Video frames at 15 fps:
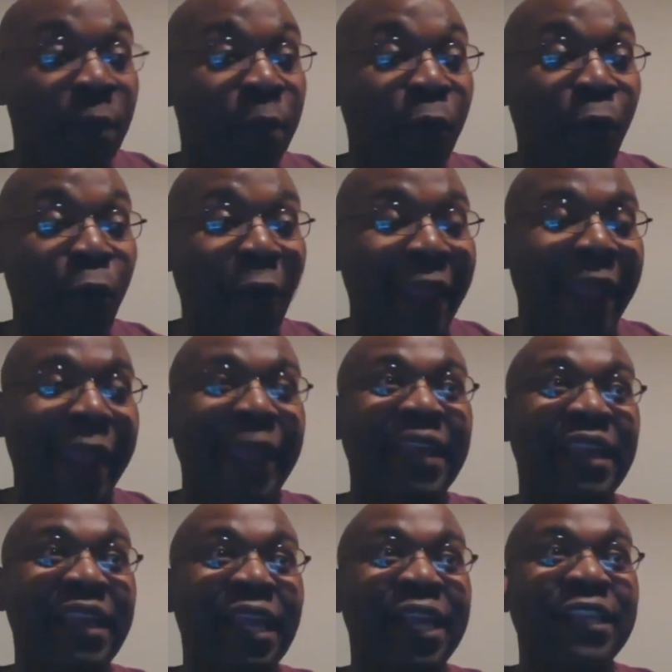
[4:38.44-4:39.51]
pray
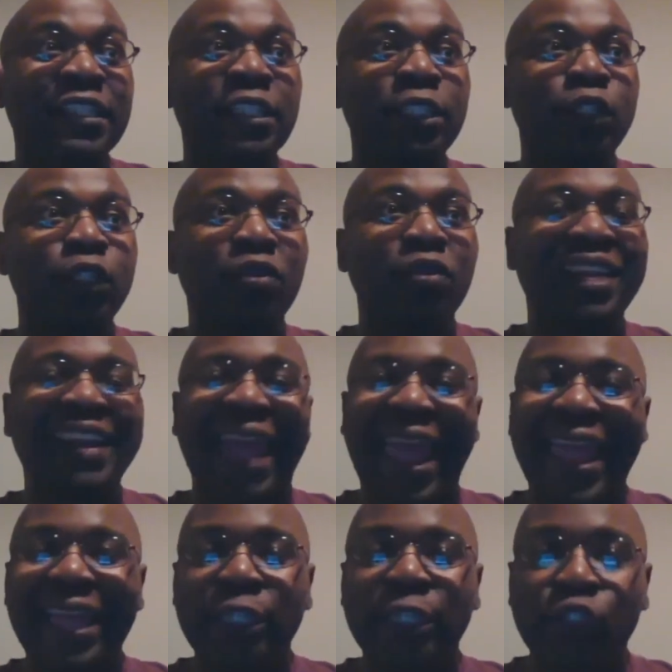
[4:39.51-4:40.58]
so that
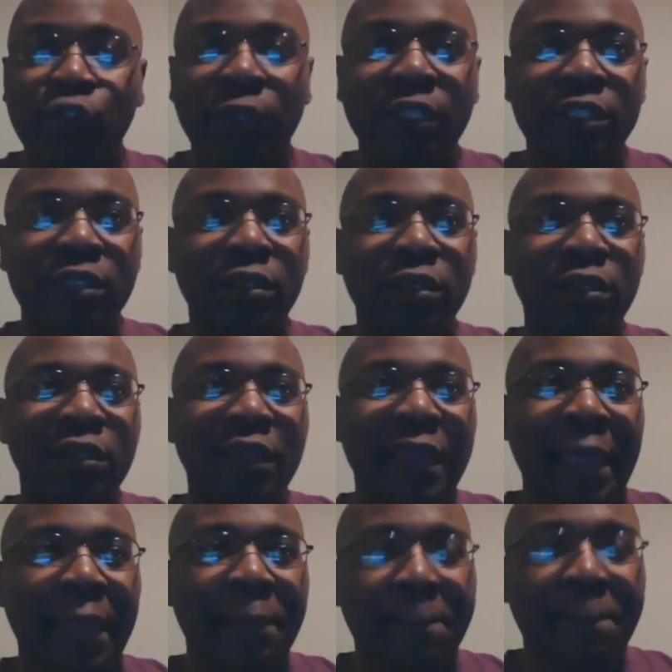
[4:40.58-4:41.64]
hatred
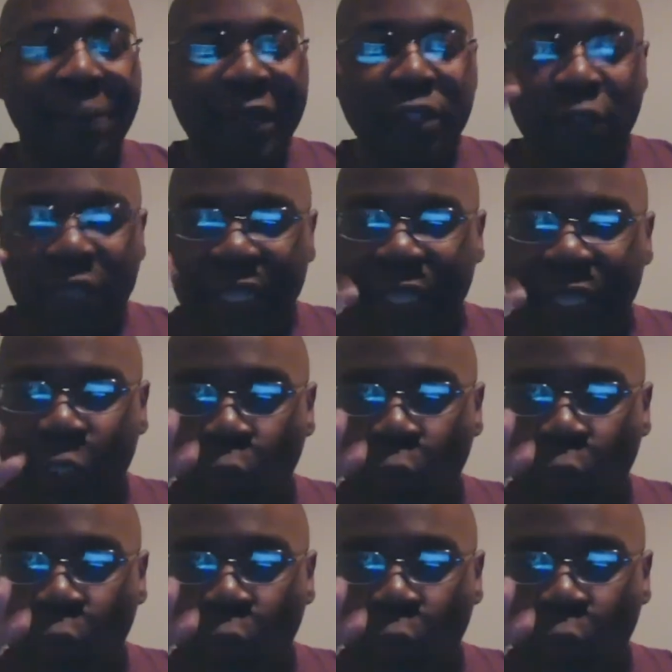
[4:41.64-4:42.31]
and bitterness